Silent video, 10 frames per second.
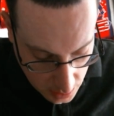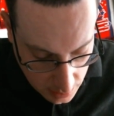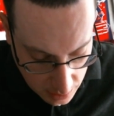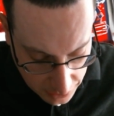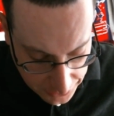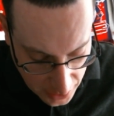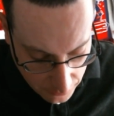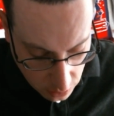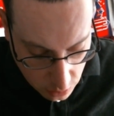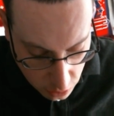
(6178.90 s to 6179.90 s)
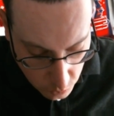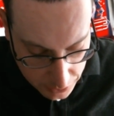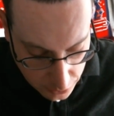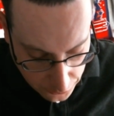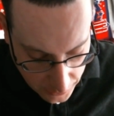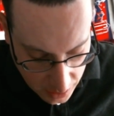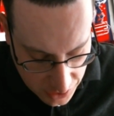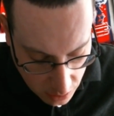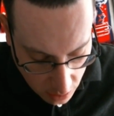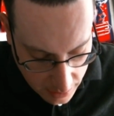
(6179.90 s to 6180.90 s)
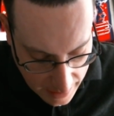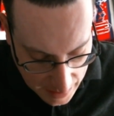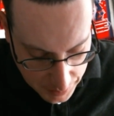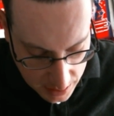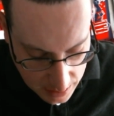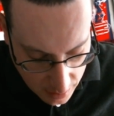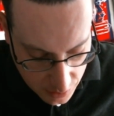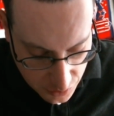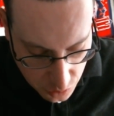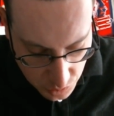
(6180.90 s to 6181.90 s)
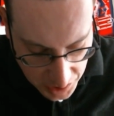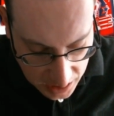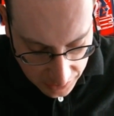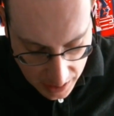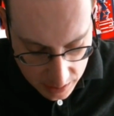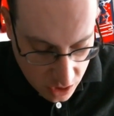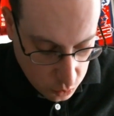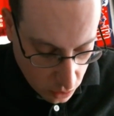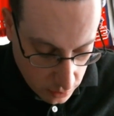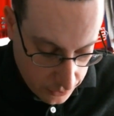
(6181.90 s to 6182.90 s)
It is never good when your fans aren't happy, and I do take that as one of